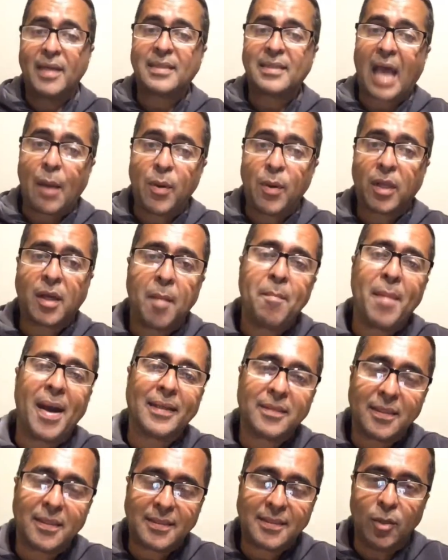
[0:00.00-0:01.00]
because I will
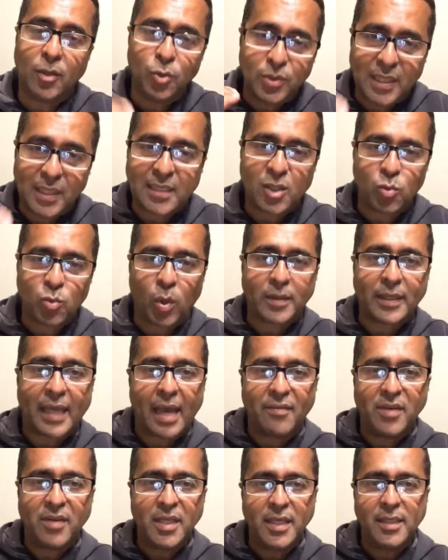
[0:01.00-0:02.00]
come back to tell you this is
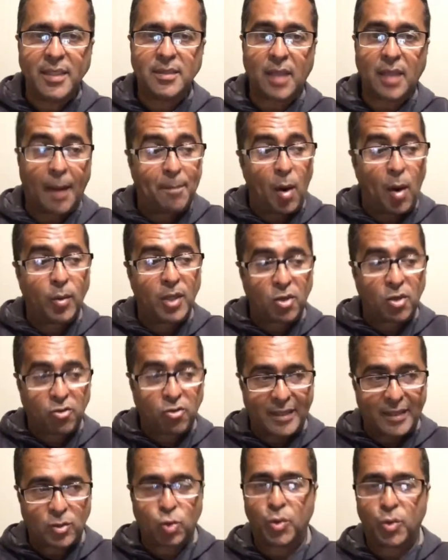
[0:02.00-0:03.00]
what I have learned about the
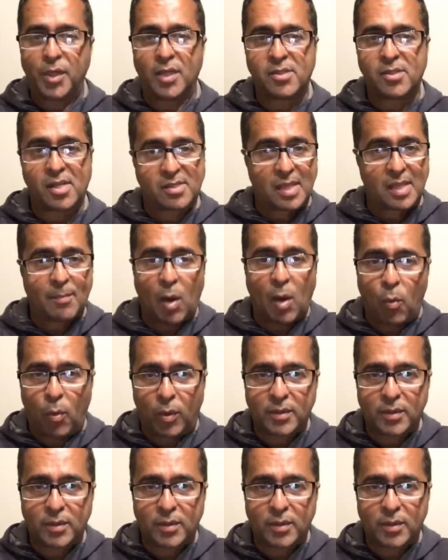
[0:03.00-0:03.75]
credit union system.